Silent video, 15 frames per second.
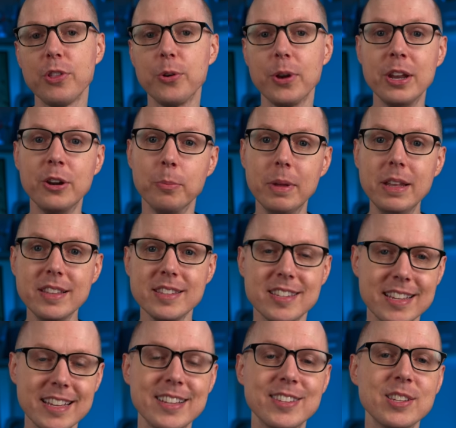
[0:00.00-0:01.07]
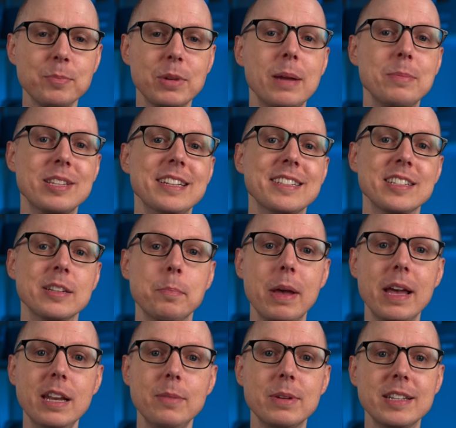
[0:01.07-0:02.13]
their intermittency is sometimes seen as an
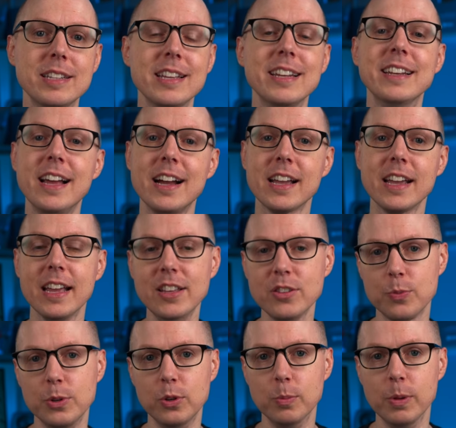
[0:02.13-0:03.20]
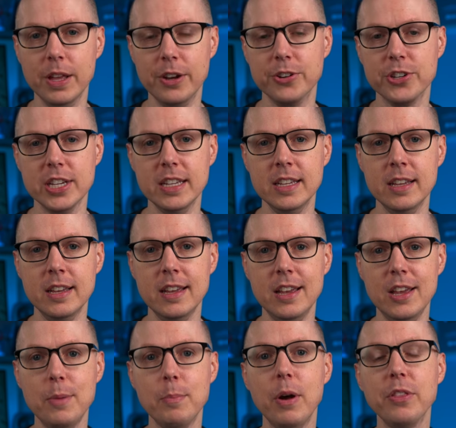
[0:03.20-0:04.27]
impediment and a knock against renewable energy,
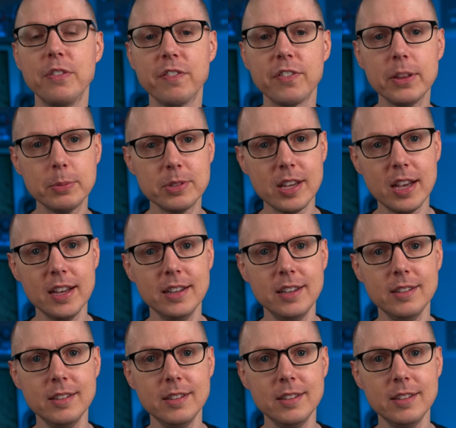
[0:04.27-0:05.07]
but on the flip side,